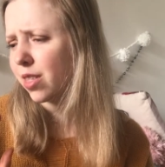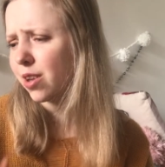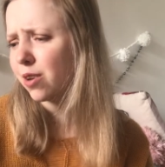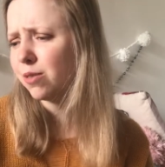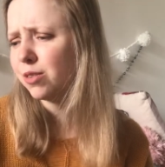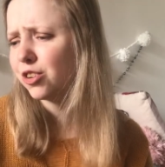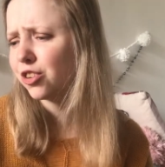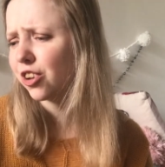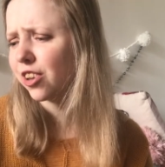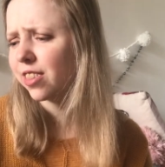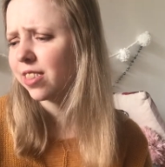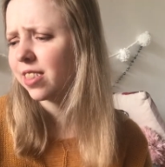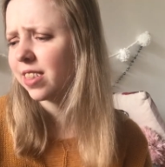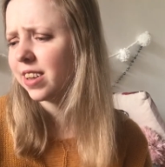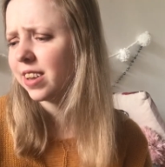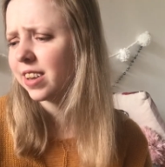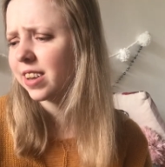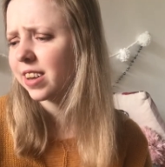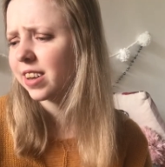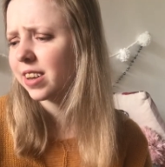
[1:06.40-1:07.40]
which I
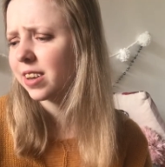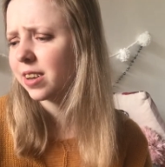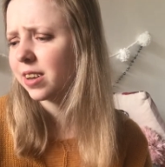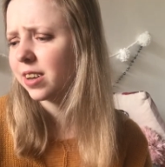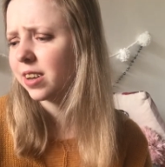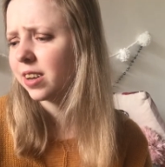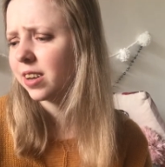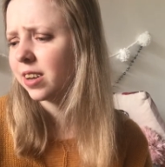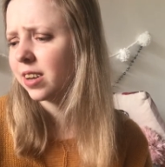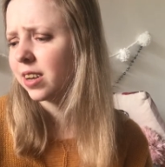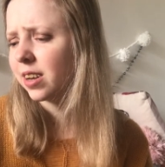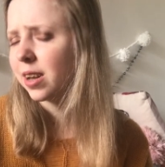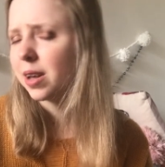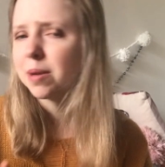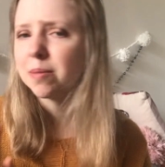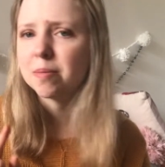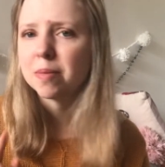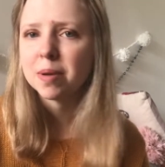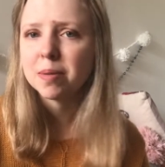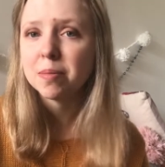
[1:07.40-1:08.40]
think
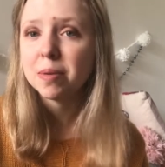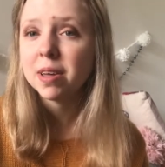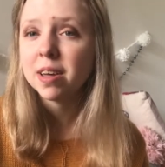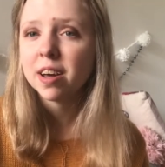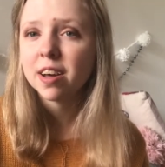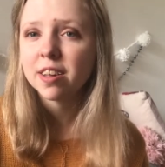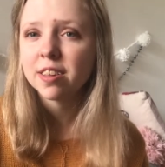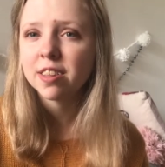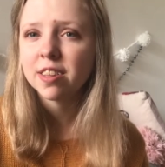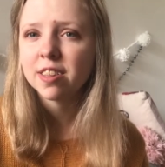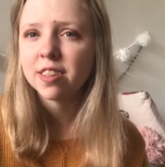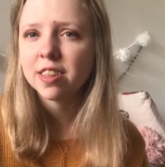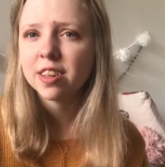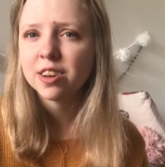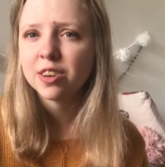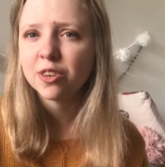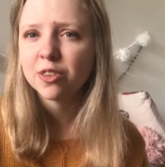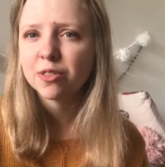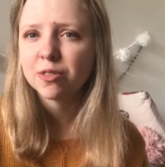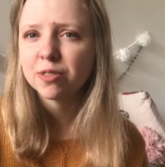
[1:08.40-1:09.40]
maybe other
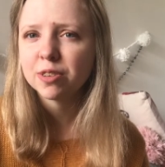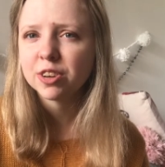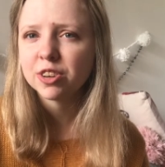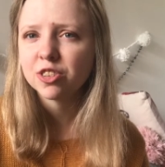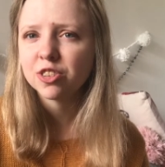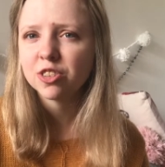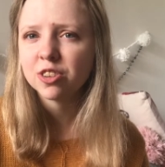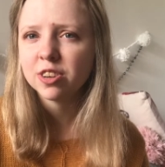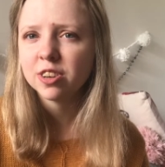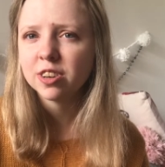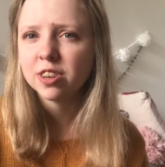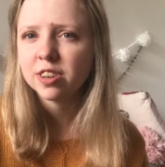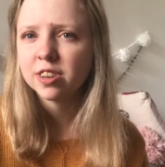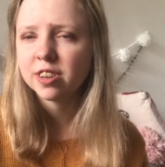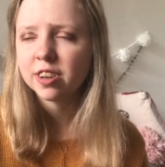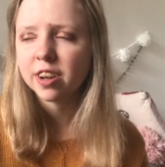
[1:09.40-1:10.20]
than non-fiction,